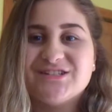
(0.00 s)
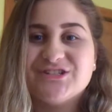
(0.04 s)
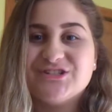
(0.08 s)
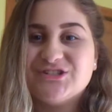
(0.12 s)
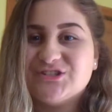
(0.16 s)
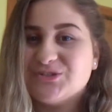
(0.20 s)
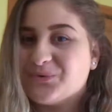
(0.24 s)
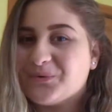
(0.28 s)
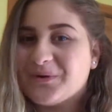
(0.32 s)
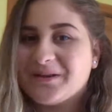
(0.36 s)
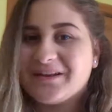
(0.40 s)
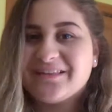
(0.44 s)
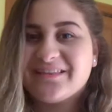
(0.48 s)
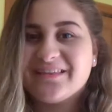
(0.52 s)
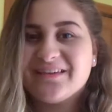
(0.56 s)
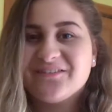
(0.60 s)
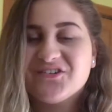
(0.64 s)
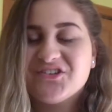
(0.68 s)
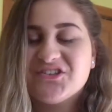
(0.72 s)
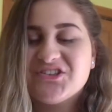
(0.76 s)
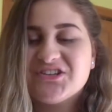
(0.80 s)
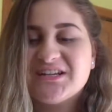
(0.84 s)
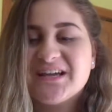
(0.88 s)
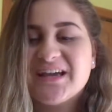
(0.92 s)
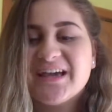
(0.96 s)
to do anything
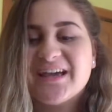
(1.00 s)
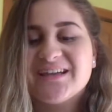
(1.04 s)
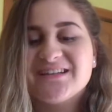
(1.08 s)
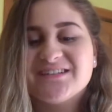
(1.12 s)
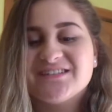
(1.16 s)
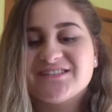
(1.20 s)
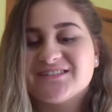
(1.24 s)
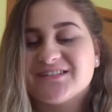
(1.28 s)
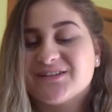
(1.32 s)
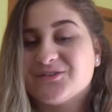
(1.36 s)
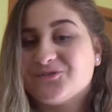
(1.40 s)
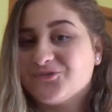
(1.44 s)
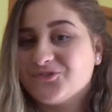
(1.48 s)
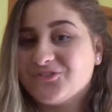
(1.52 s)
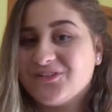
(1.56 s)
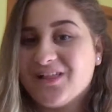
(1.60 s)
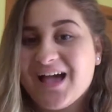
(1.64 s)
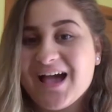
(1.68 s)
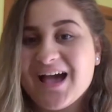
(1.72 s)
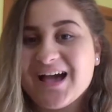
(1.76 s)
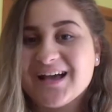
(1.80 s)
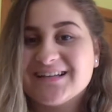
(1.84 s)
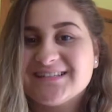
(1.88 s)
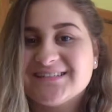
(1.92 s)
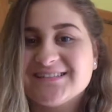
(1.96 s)
for the day and just like
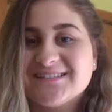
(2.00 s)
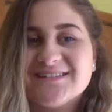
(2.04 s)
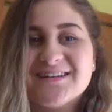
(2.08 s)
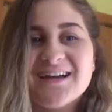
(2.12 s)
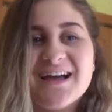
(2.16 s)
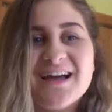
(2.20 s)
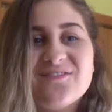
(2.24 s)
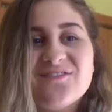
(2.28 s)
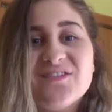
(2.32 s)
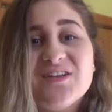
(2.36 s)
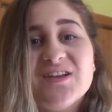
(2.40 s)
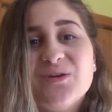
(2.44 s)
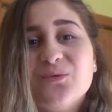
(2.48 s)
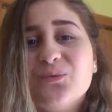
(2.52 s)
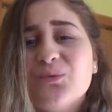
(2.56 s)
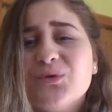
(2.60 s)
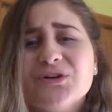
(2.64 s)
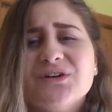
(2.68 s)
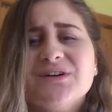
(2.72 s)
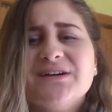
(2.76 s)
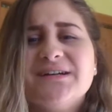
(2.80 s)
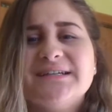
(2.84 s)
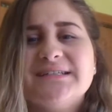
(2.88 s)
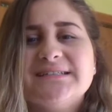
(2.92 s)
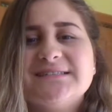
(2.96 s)
relax and not have any
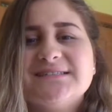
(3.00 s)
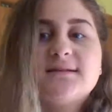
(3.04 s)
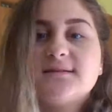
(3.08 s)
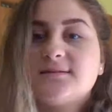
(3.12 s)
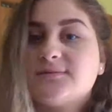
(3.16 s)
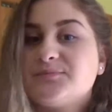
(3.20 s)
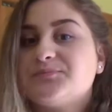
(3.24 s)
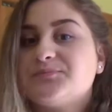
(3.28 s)
worries.